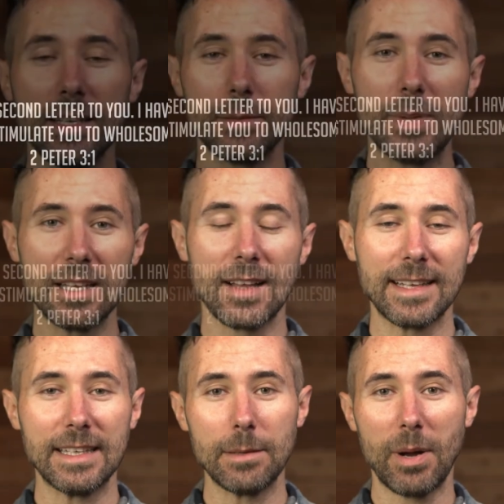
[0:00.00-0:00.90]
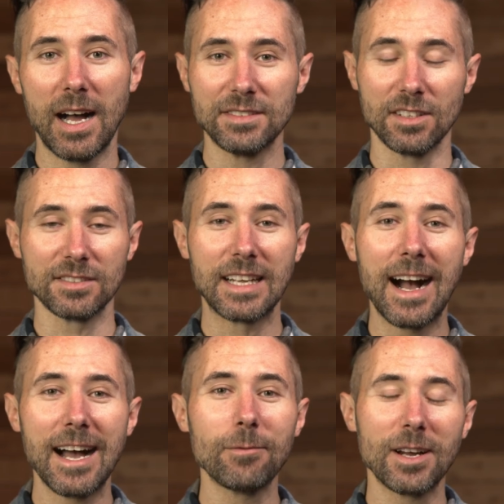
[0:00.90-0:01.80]
to be like the apostles.
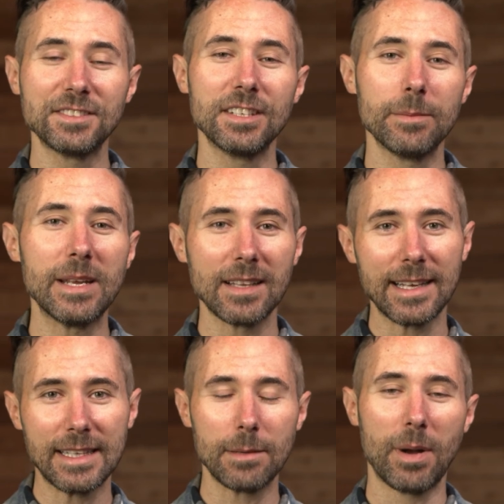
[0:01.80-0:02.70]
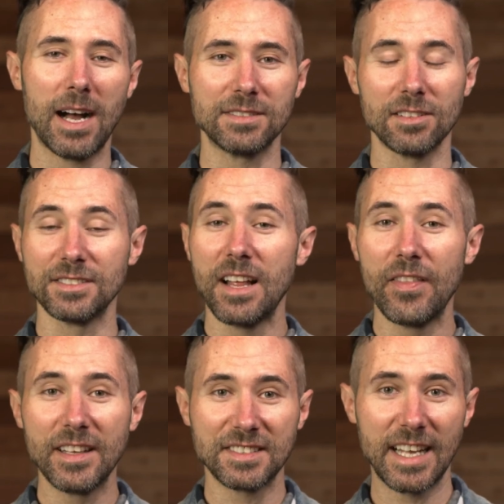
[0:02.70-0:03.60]
God wants you to be like the apostles
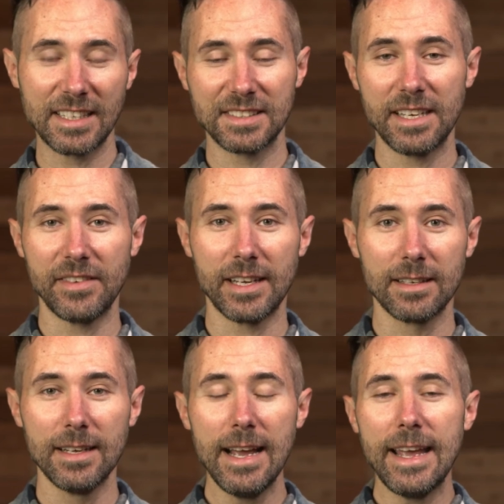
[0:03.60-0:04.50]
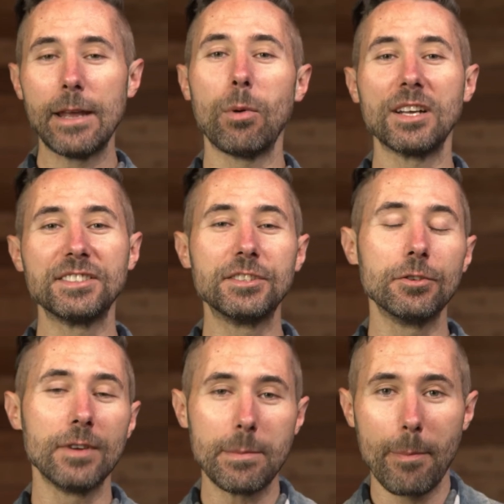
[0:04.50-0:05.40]
this Thanksgiving. He wants you
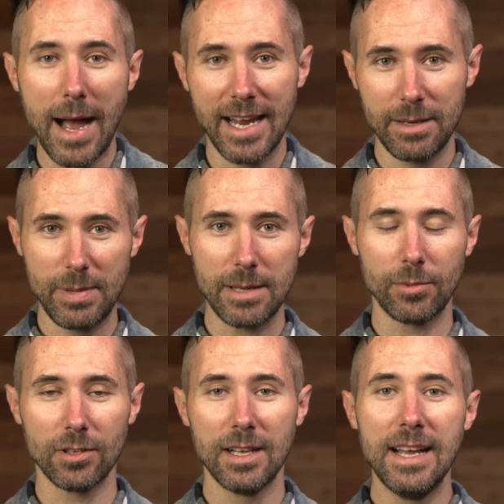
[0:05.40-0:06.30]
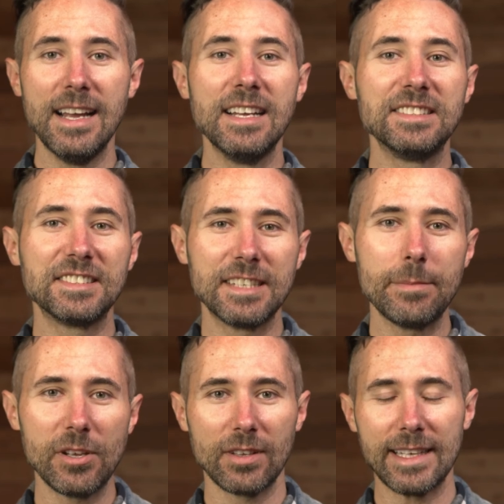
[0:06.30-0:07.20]
to remind people,
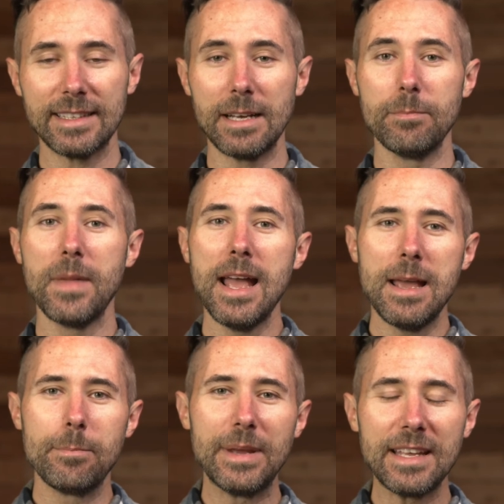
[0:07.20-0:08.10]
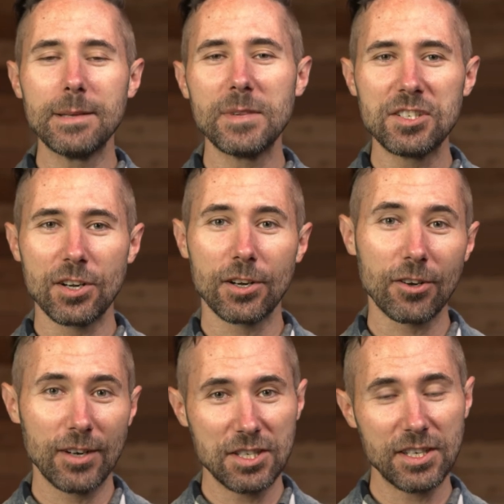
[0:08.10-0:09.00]
stimulate them. Be the mature
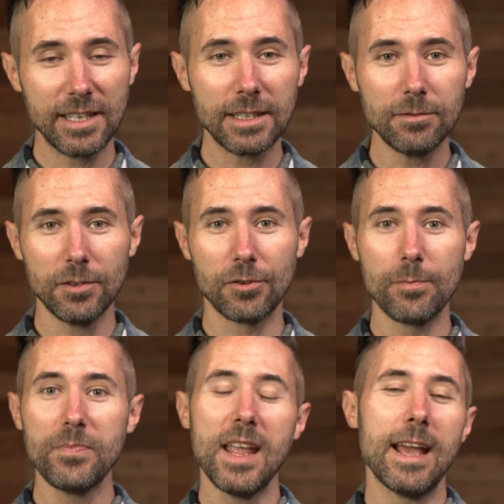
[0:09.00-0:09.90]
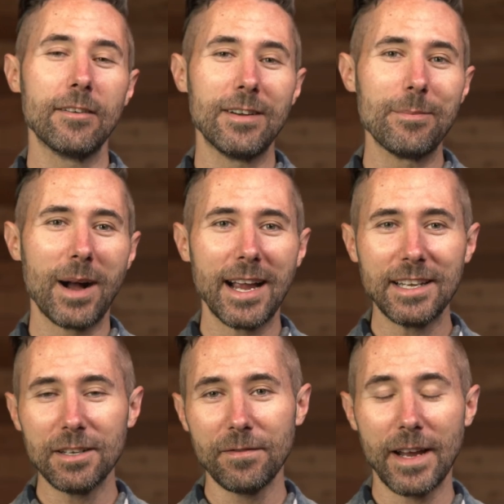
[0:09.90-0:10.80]
Christian in the room and remind
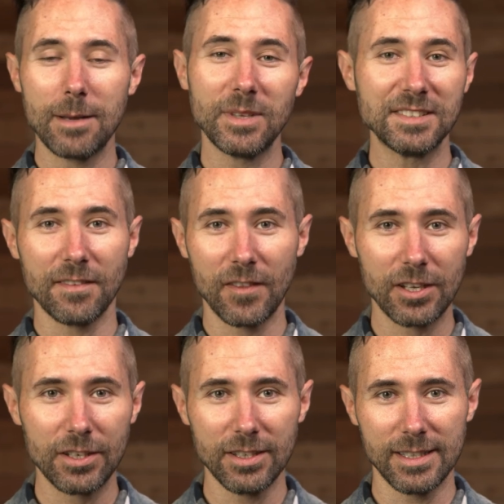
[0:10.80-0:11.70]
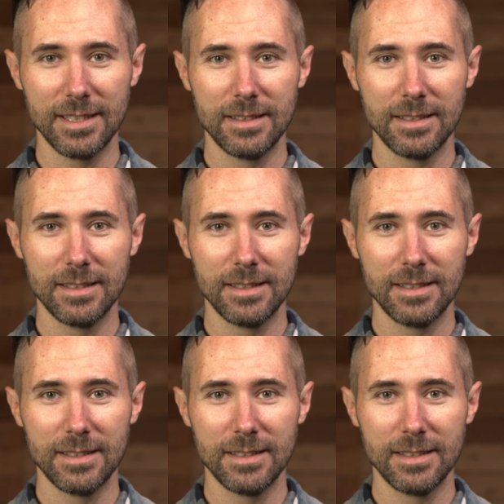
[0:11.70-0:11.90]
your families of the good.